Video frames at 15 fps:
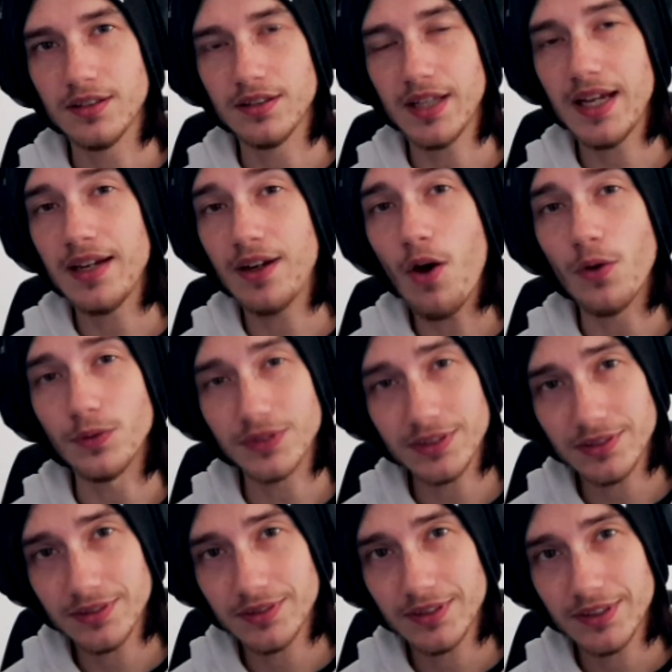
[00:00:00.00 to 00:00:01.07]
they
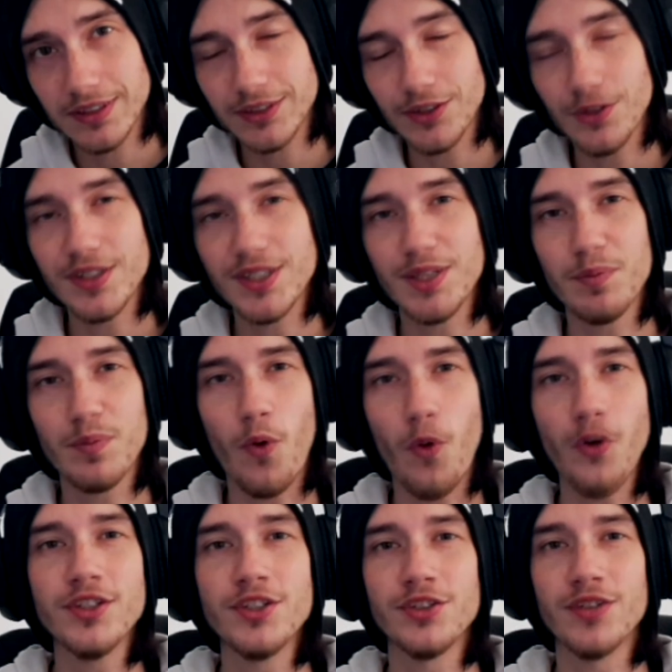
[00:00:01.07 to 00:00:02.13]
don't. So it's
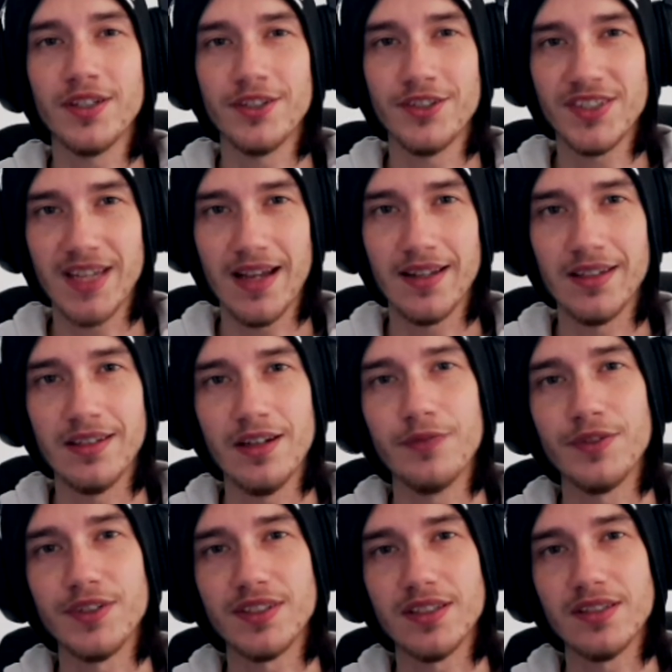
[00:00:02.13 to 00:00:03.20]
important to understand the
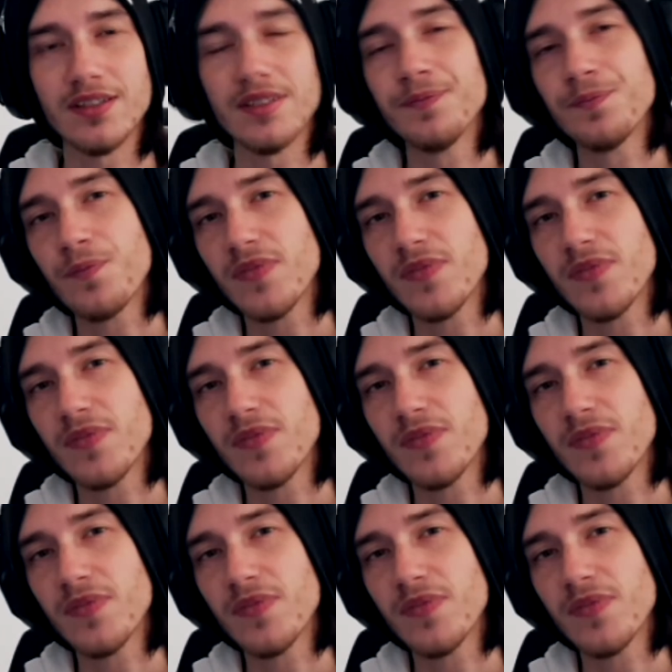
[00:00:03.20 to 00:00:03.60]
differences.